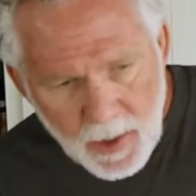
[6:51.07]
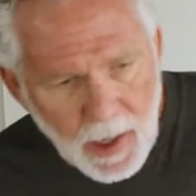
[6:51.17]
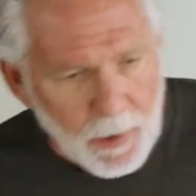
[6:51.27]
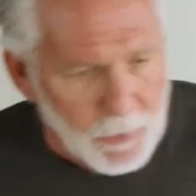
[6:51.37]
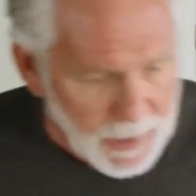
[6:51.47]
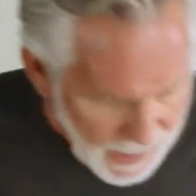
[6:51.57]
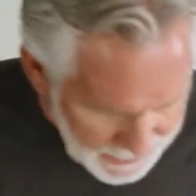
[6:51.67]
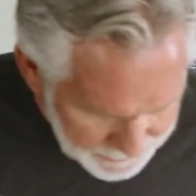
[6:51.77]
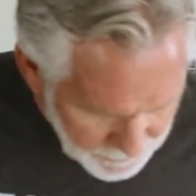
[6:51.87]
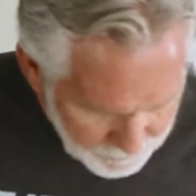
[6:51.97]
We're going to
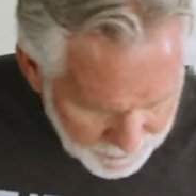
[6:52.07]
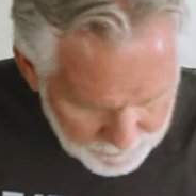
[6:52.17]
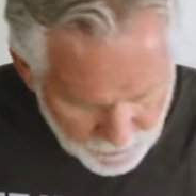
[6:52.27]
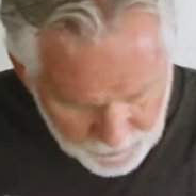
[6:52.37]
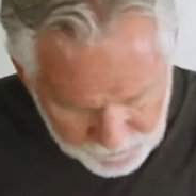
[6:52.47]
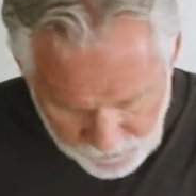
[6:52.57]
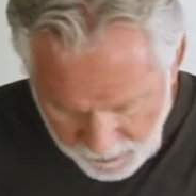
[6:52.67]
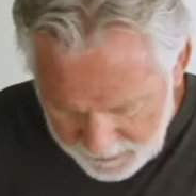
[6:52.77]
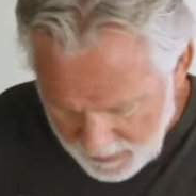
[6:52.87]
add a little bit more salt to